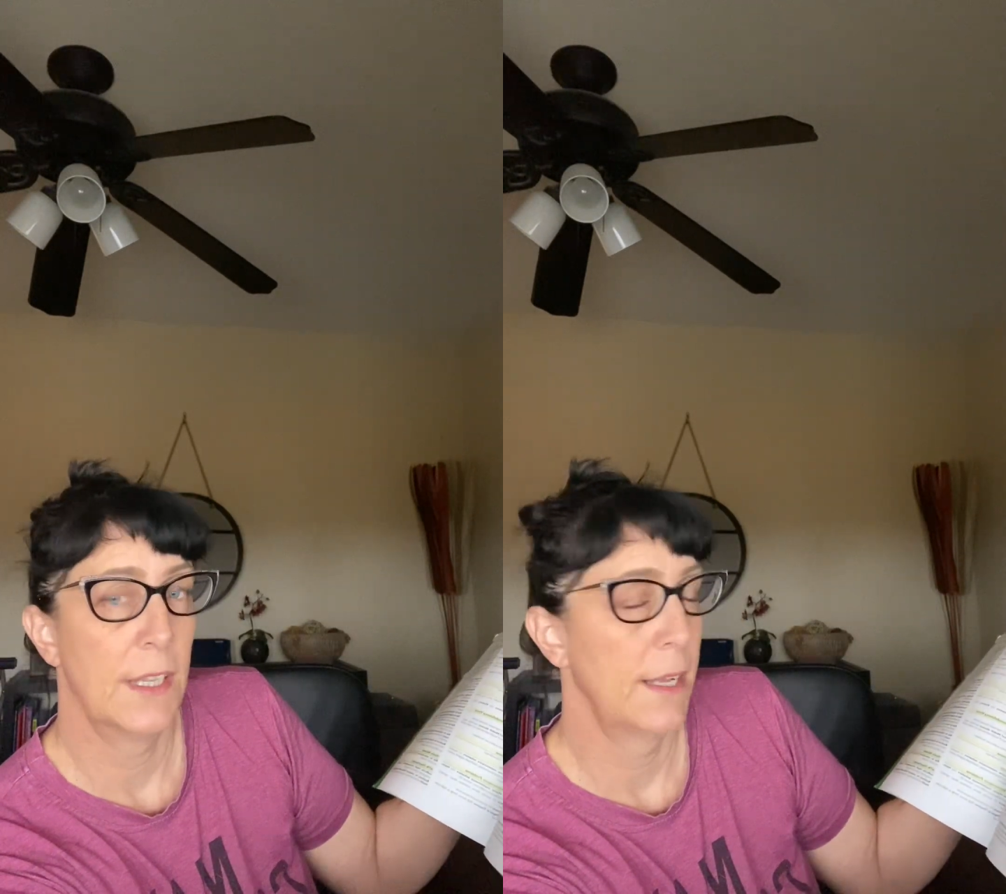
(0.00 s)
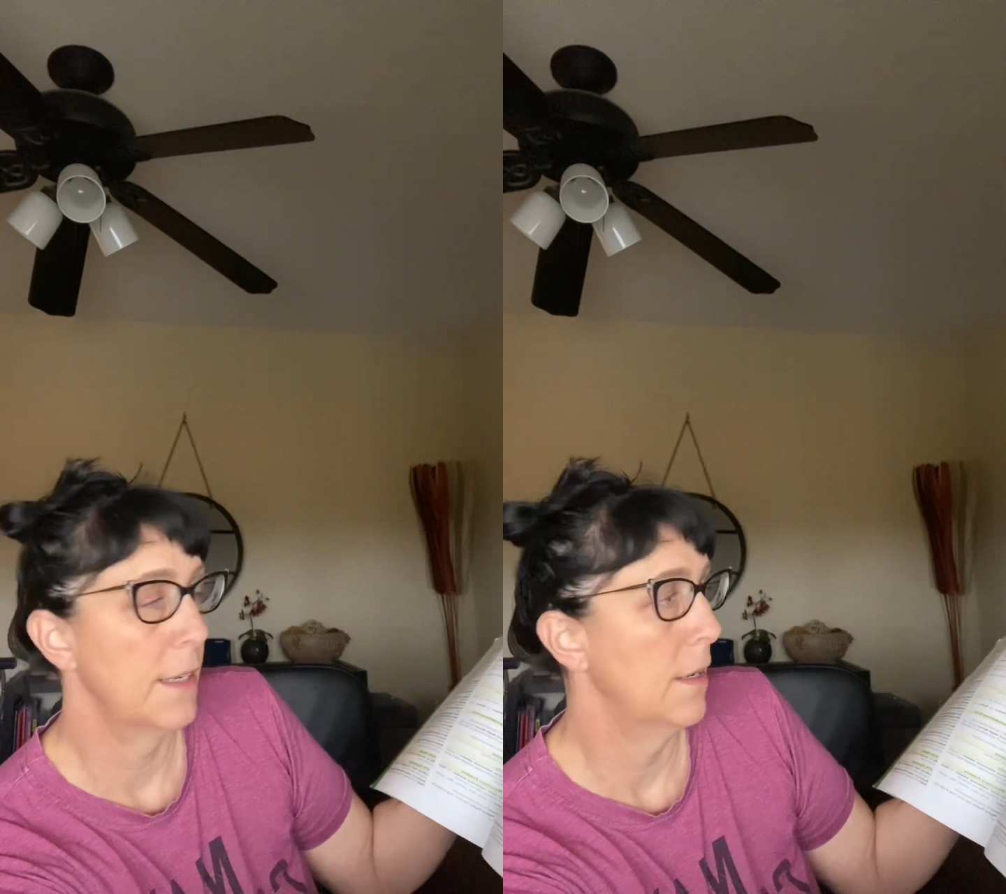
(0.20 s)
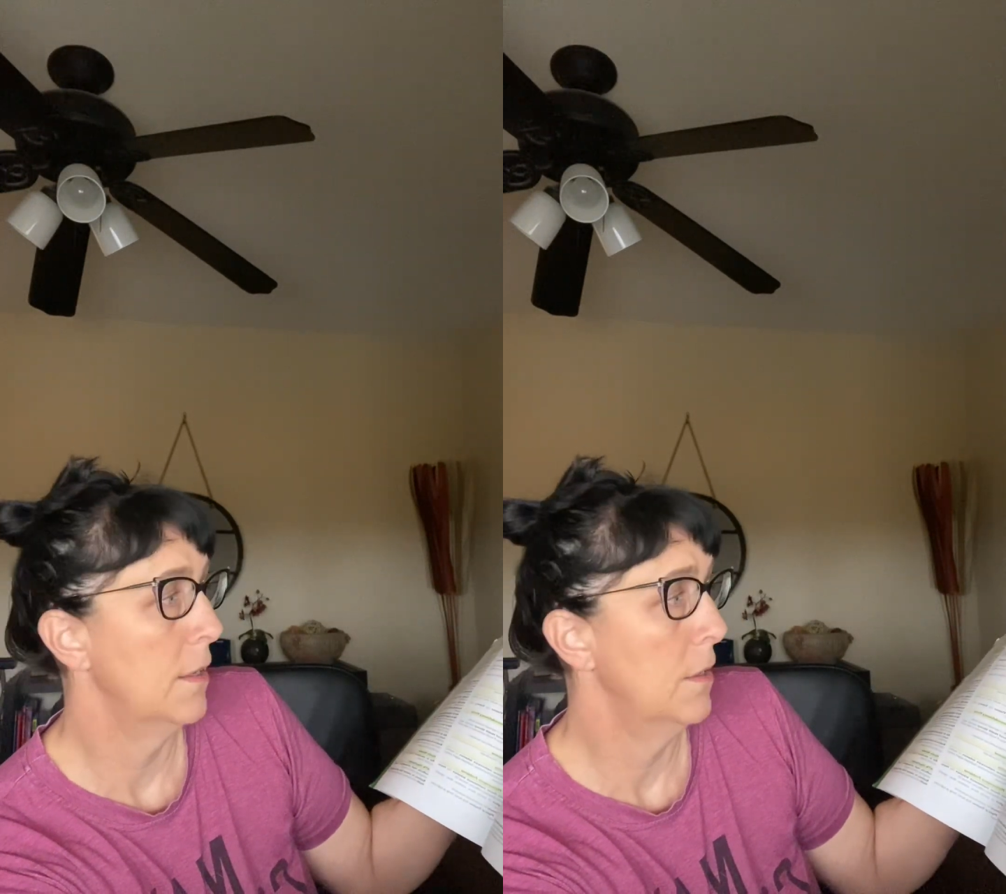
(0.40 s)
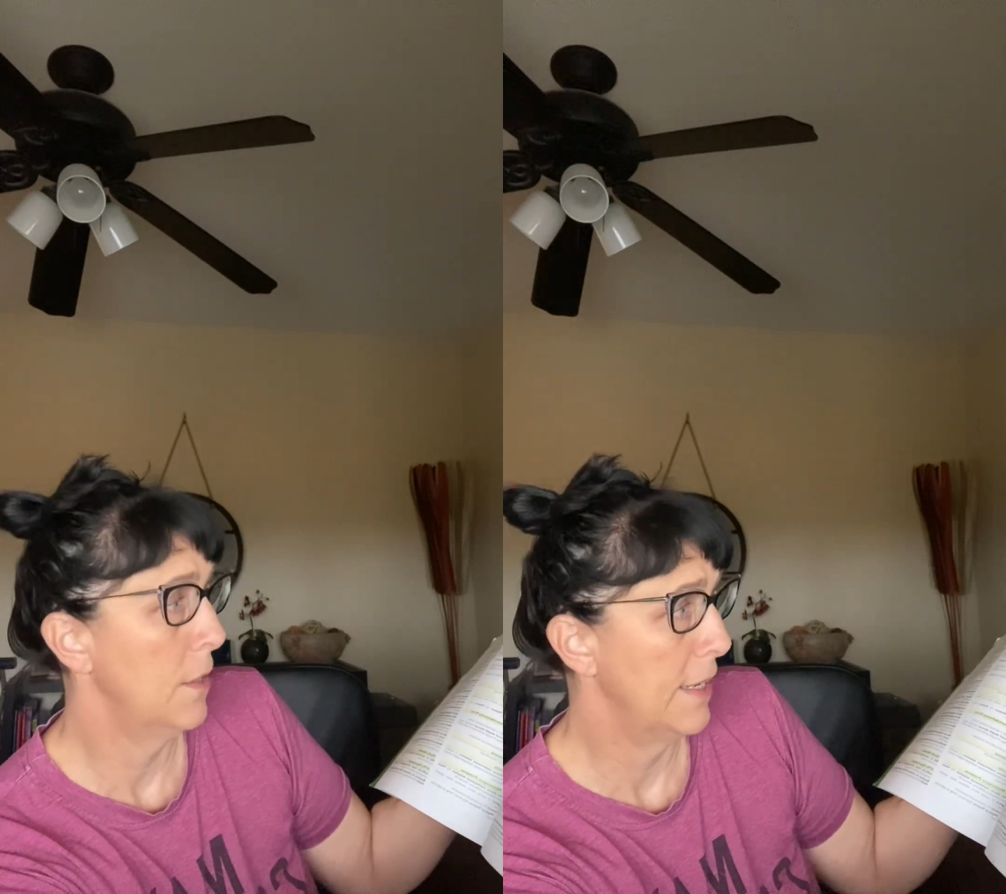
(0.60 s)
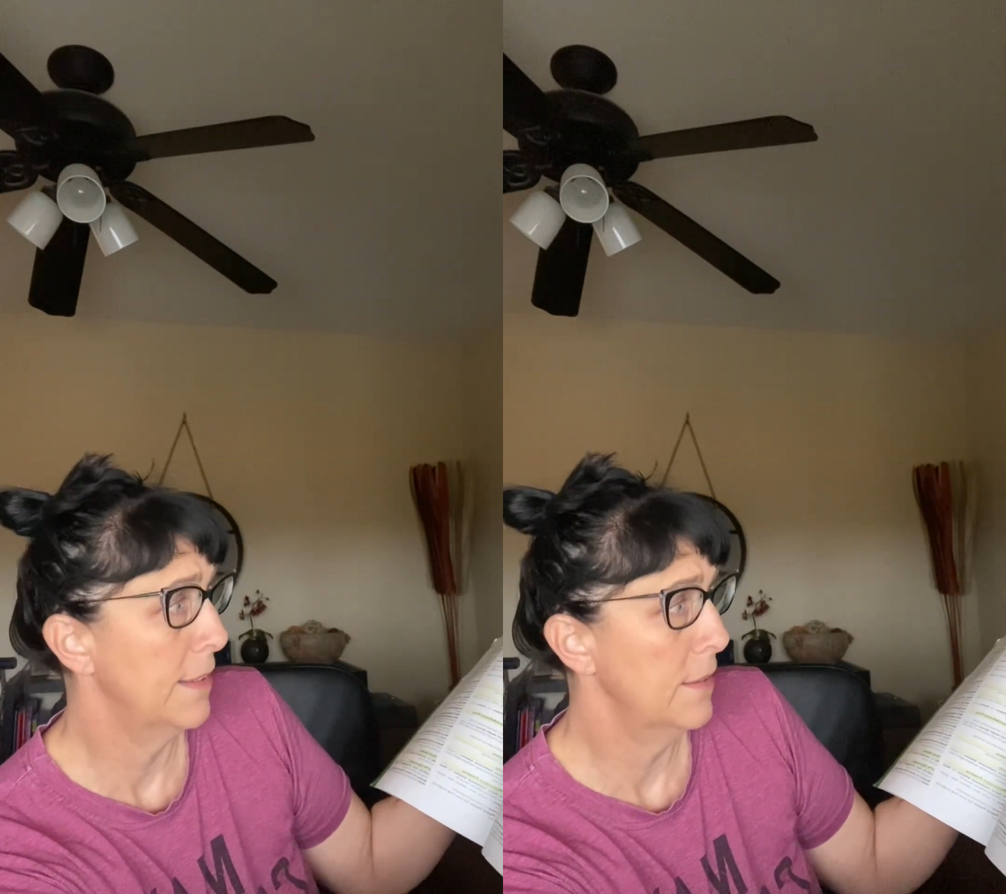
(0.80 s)

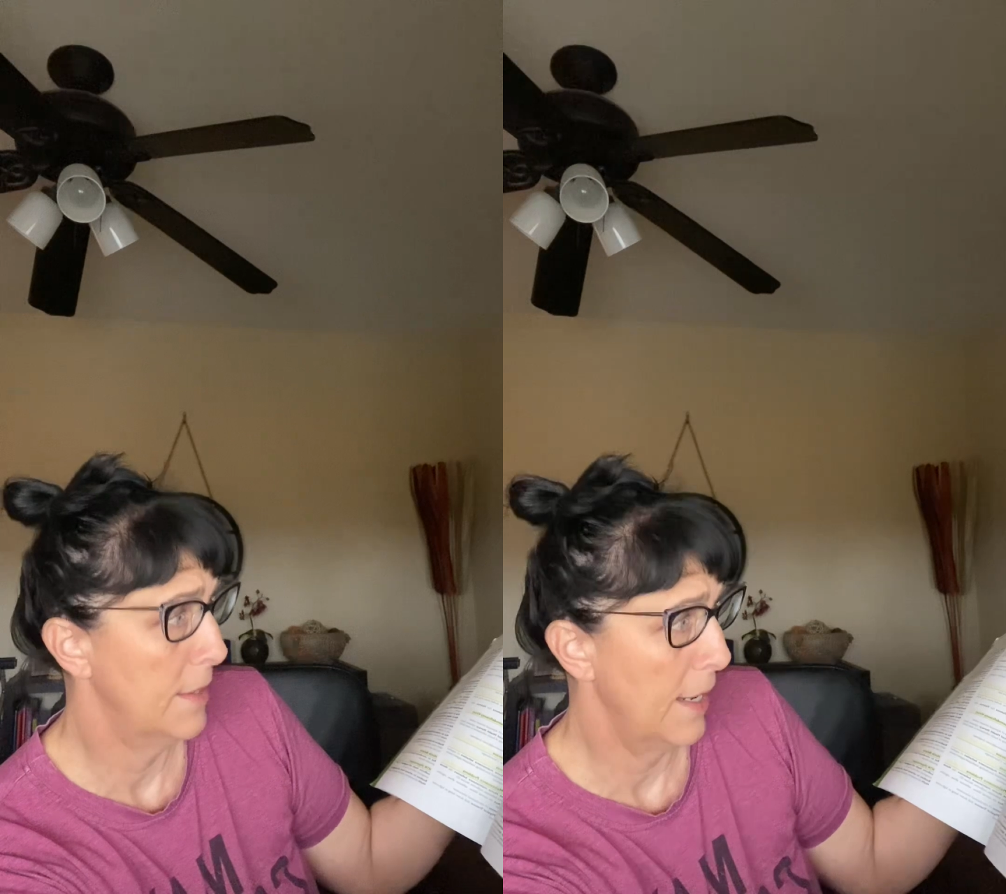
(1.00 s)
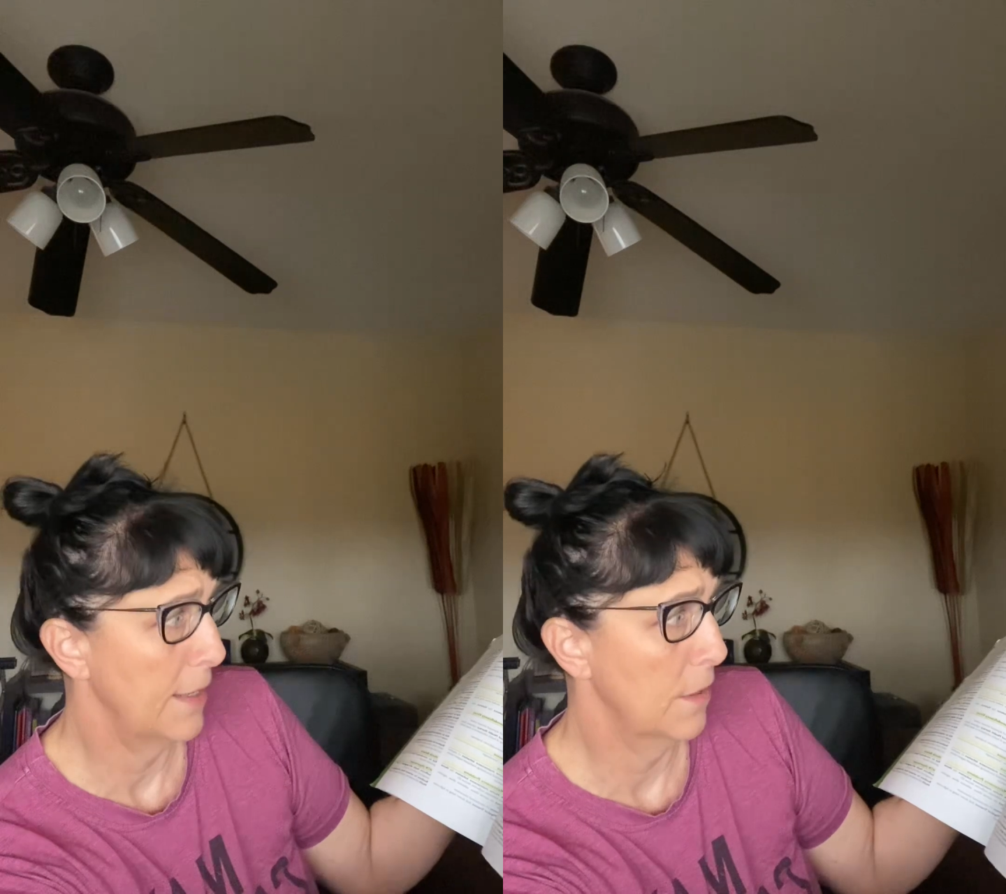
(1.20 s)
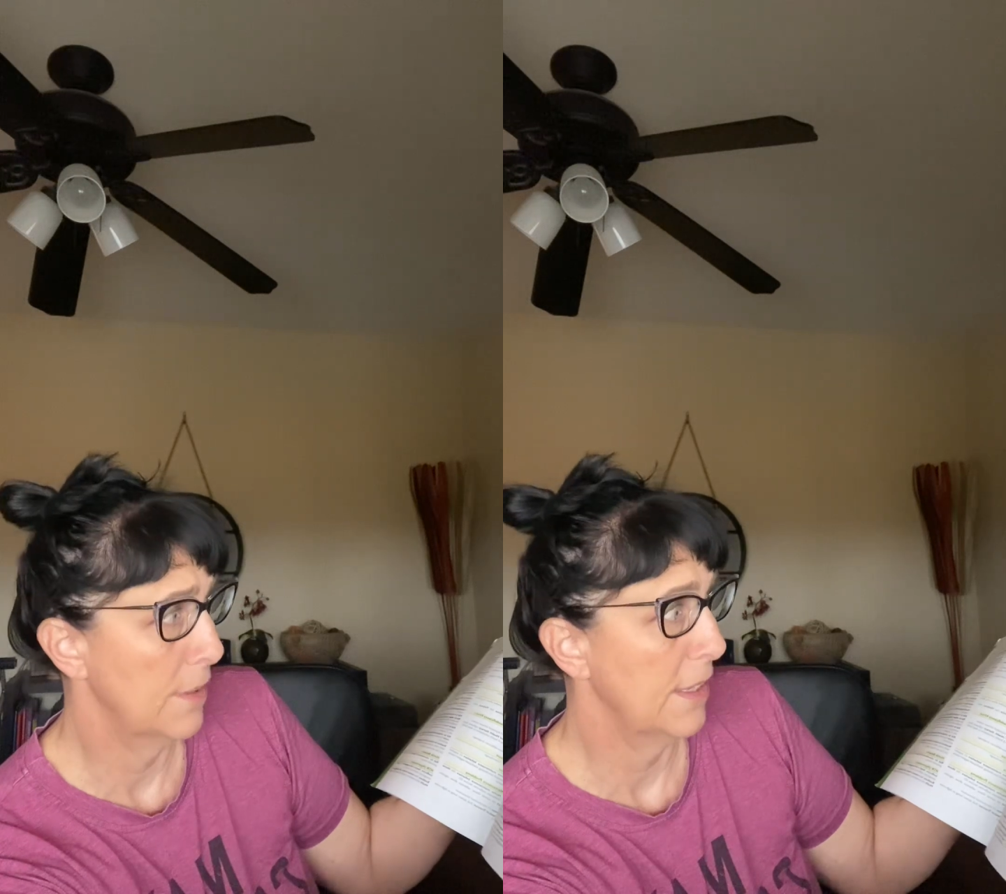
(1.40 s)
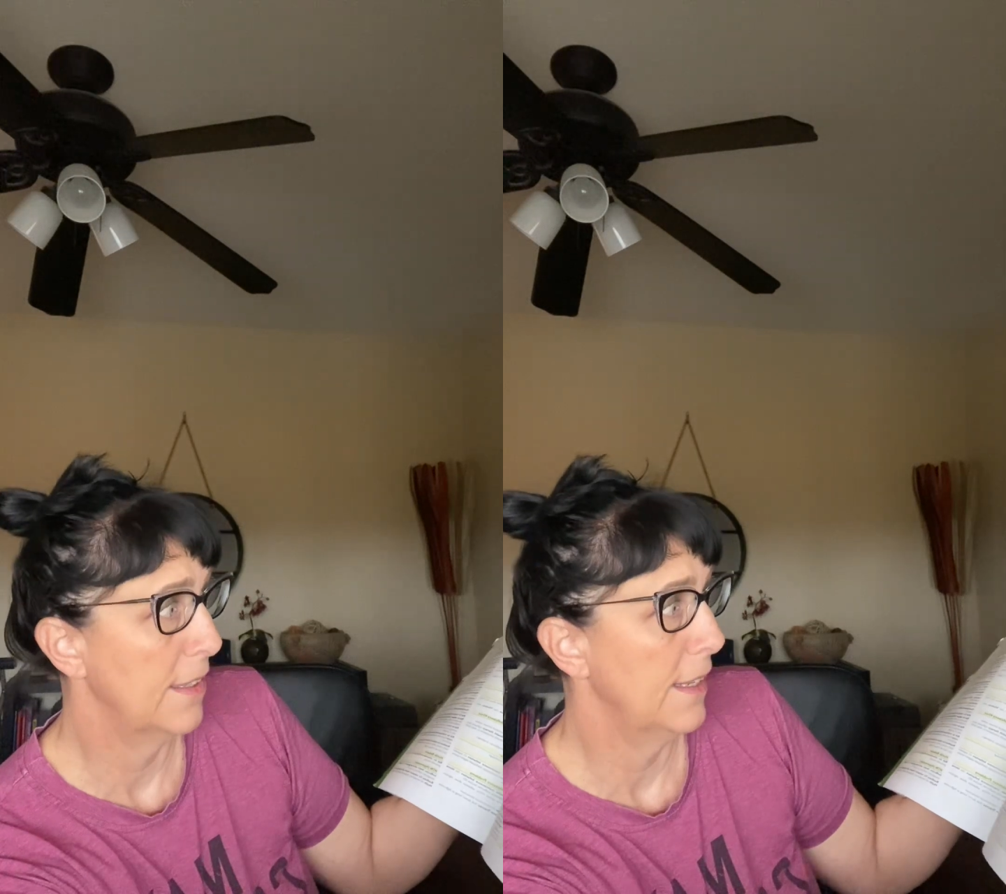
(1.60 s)
diagnosis